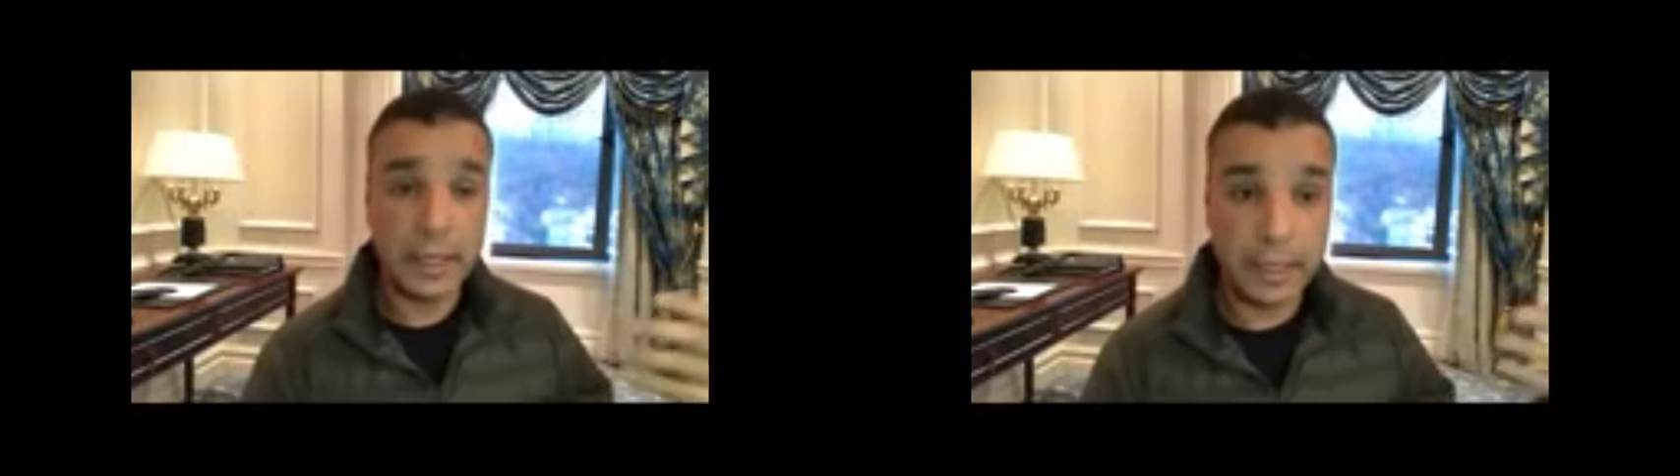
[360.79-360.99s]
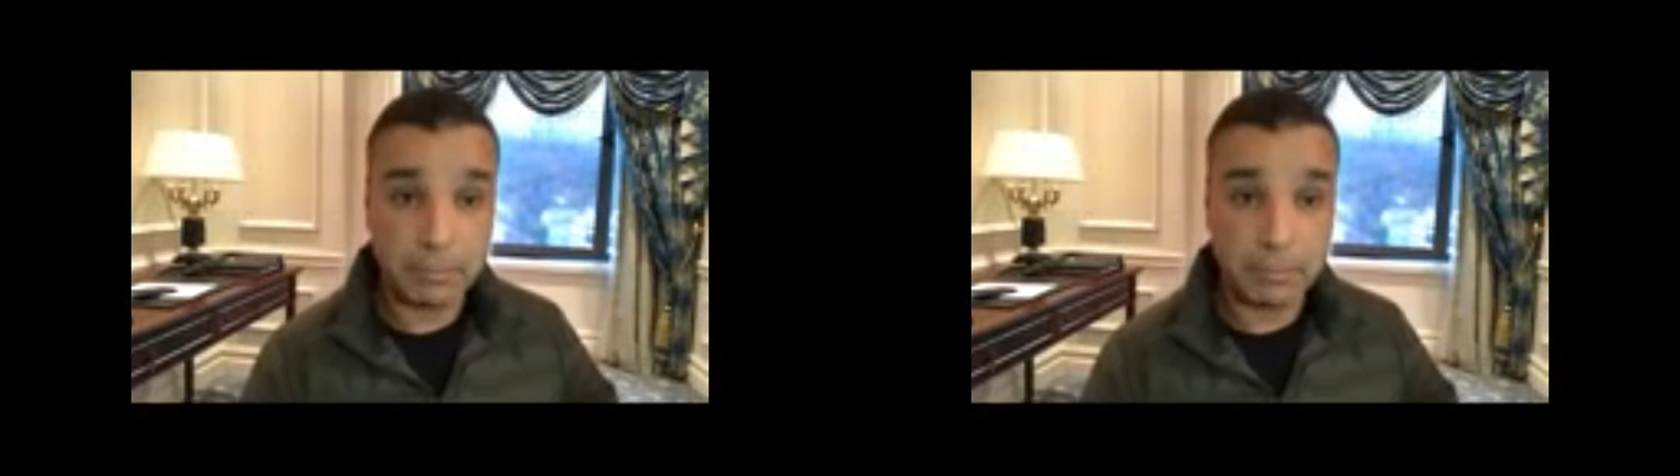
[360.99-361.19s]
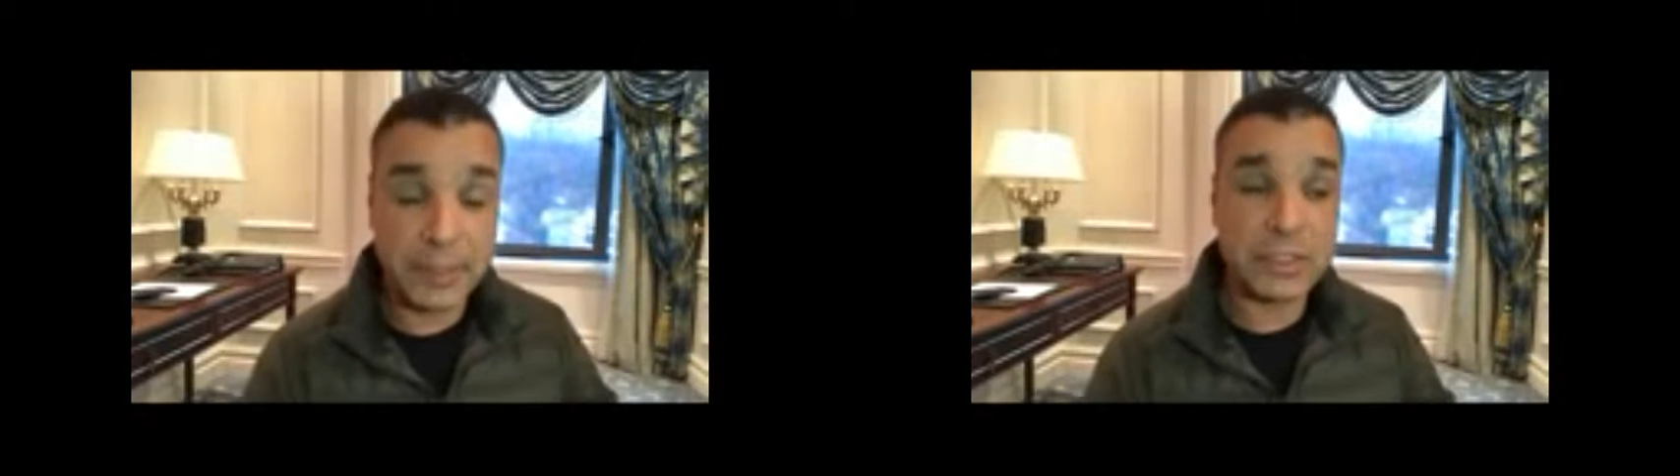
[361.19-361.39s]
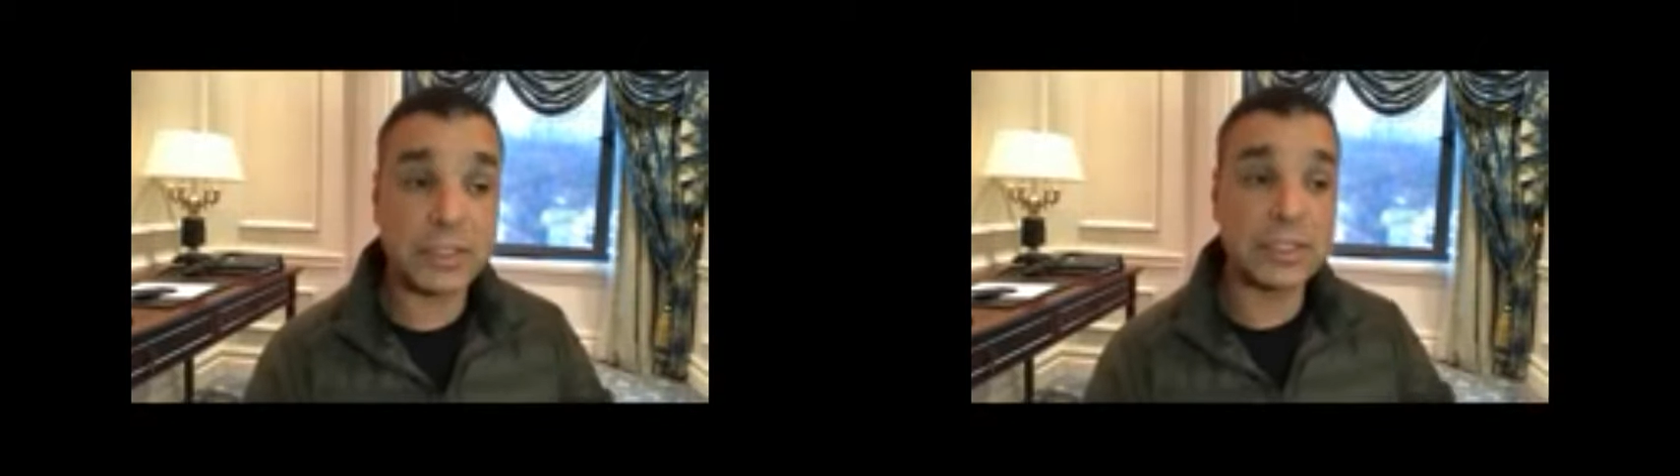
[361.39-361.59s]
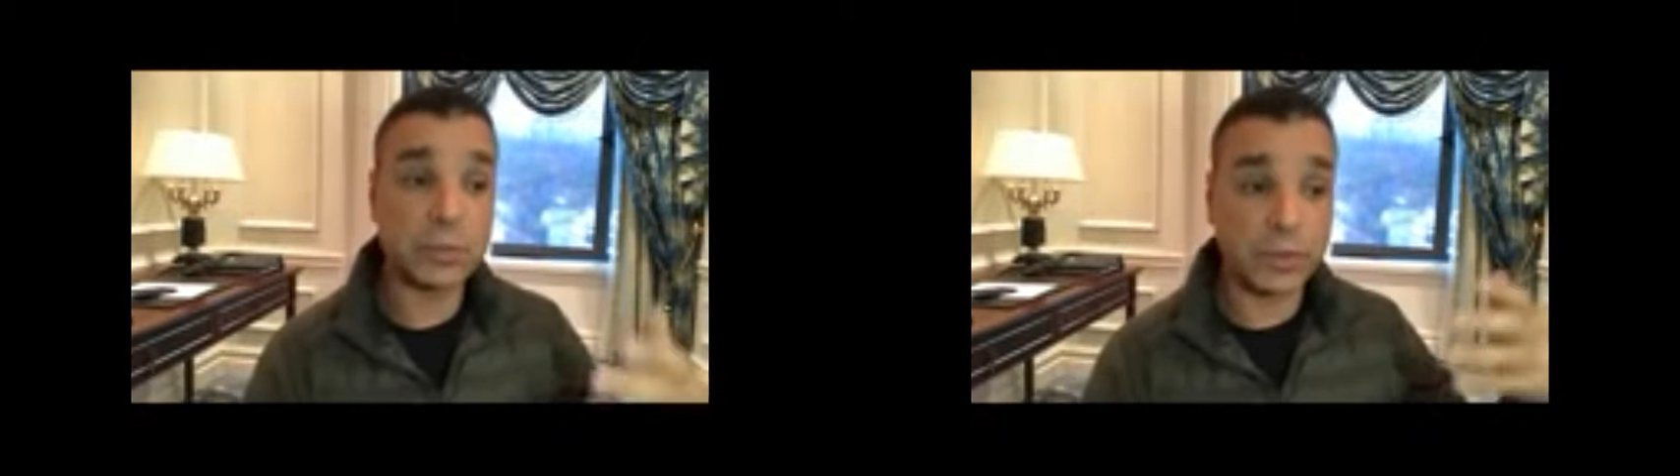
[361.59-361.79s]
and
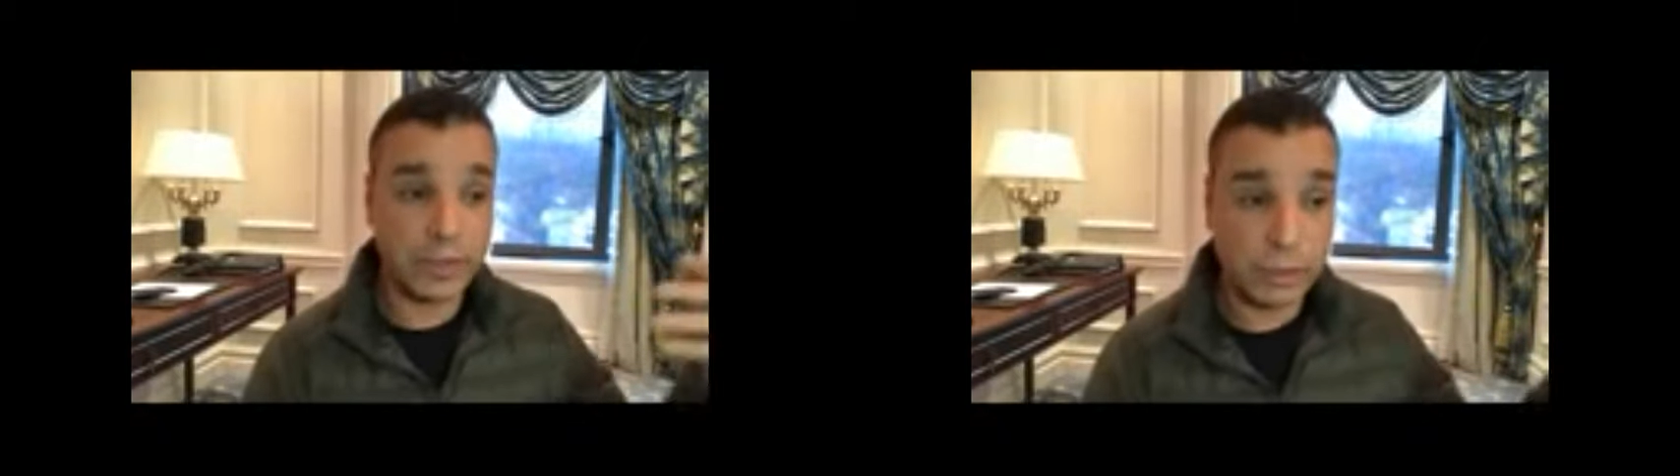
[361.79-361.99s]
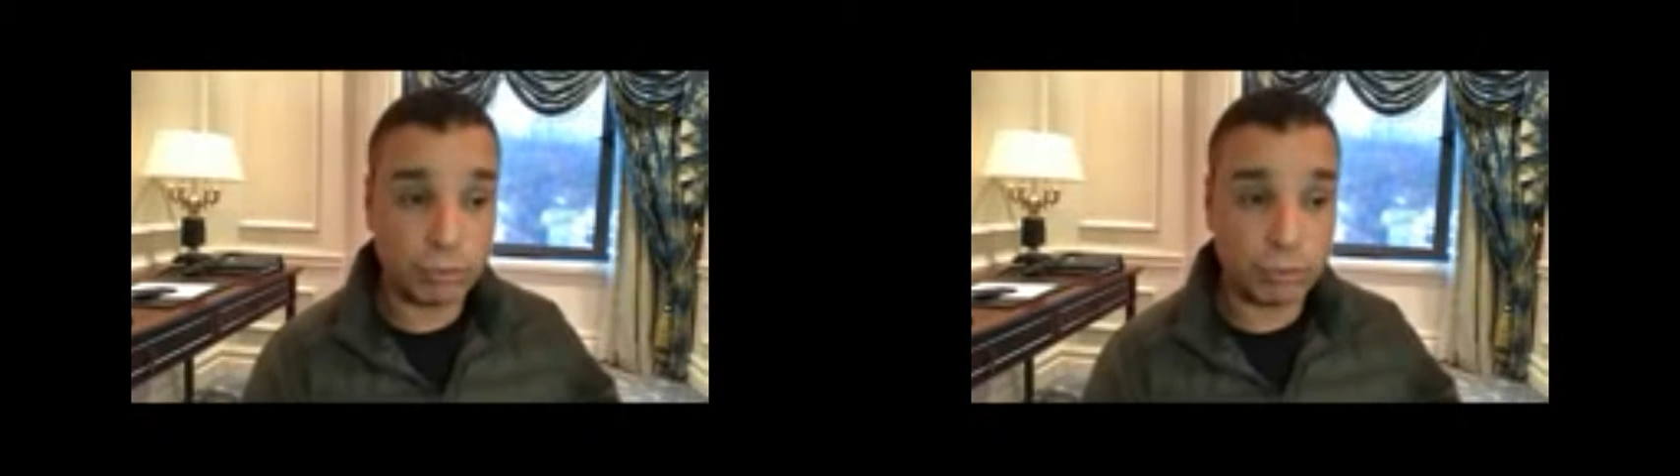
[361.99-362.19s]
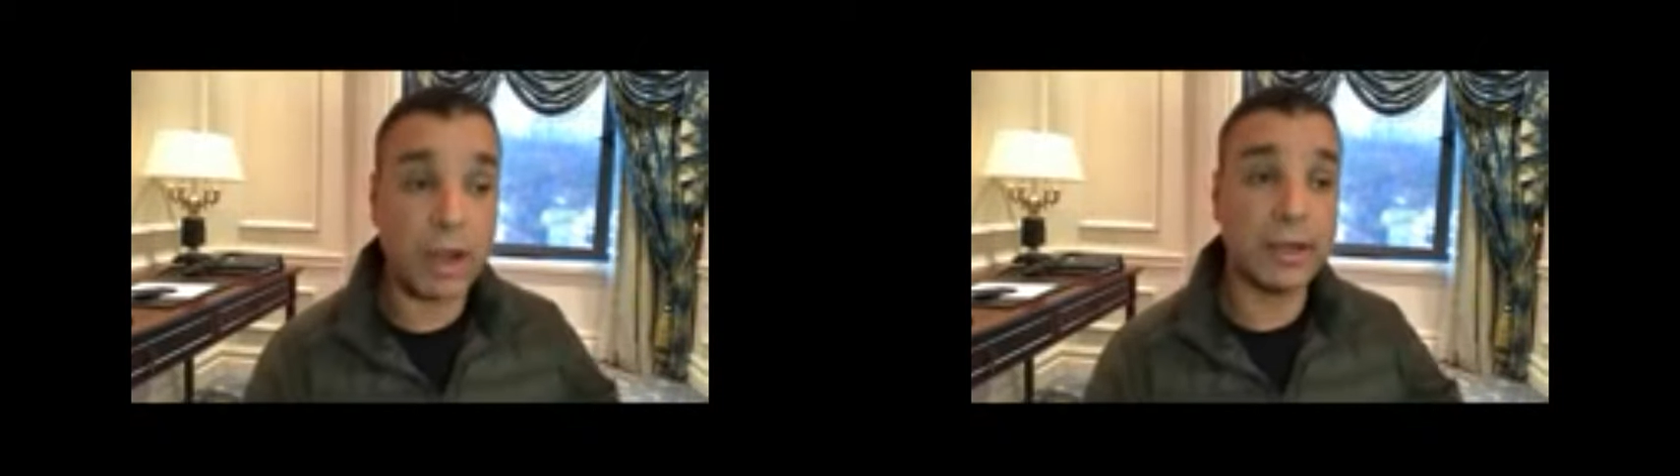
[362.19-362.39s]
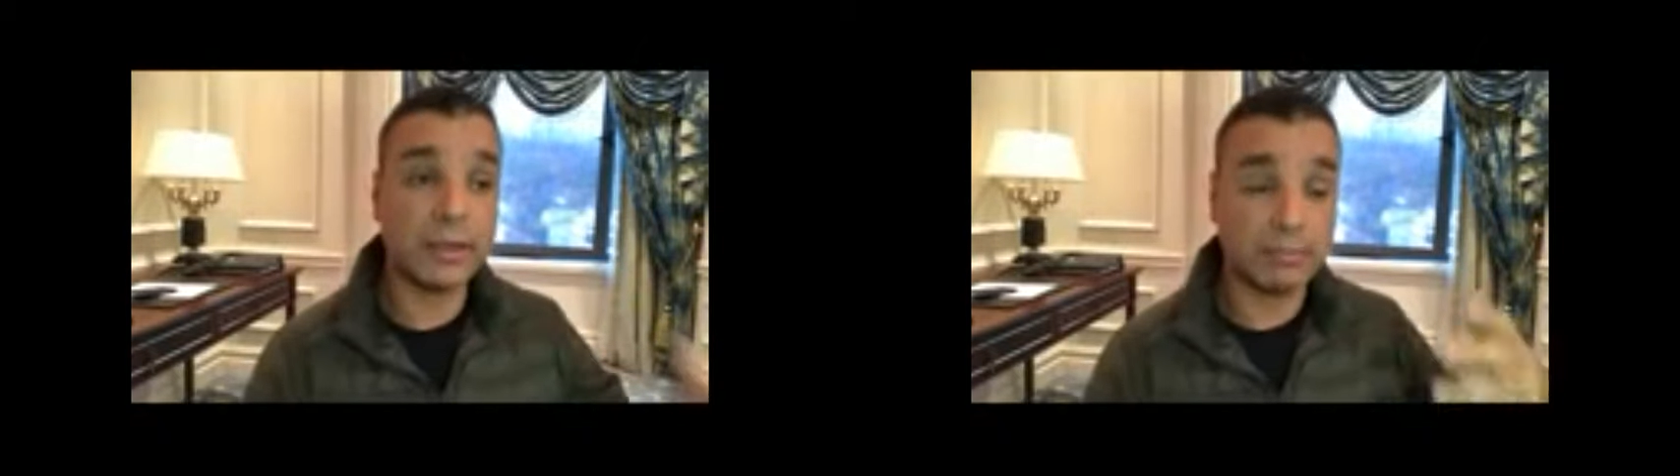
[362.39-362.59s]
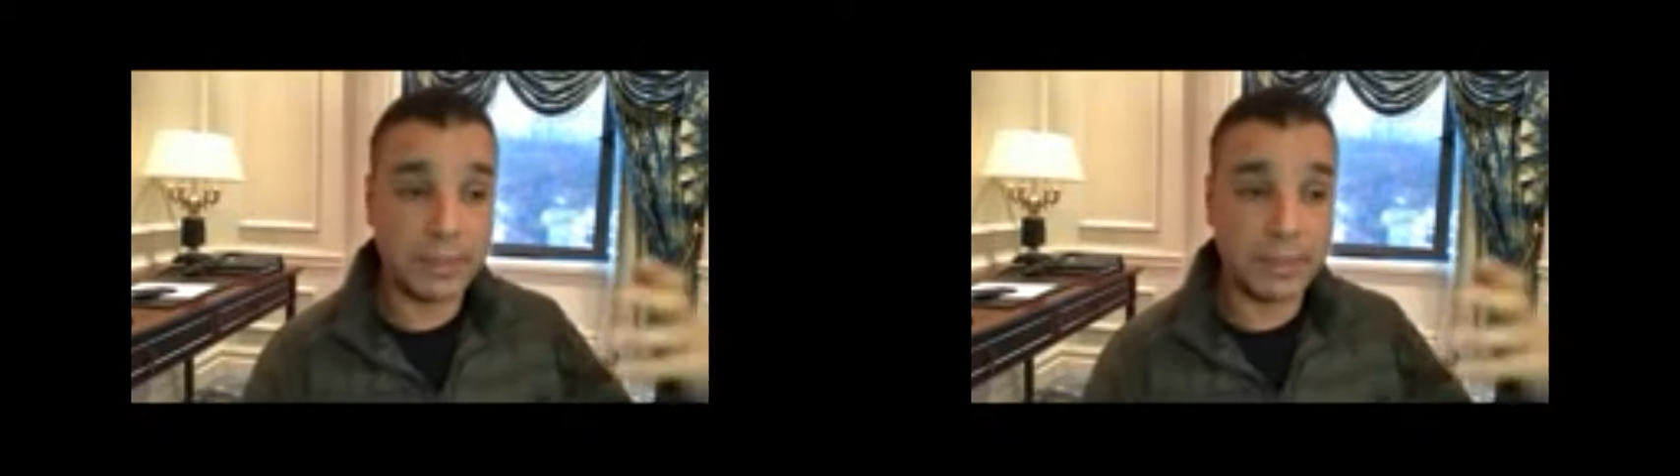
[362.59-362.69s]
business with Iran and